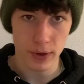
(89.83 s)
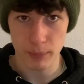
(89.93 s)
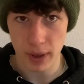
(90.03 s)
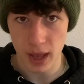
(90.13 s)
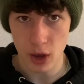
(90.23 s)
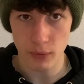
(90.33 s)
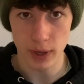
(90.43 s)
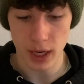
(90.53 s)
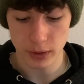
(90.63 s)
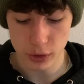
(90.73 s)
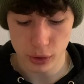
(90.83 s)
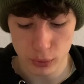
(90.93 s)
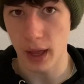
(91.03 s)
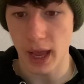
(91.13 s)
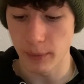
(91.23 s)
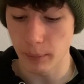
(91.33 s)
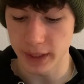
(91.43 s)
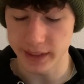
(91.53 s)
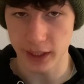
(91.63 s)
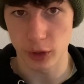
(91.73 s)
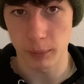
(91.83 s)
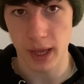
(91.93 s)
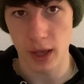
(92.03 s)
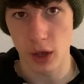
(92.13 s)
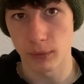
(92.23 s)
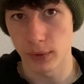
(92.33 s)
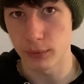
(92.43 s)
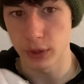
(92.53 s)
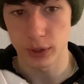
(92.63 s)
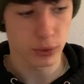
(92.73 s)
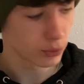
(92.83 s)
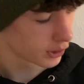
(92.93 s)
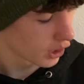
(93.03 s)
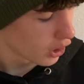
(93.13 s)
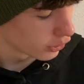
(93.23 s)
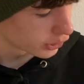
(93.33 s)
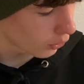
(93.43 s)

pair of Nyjah shoes and my 2nd pair of the 32s. So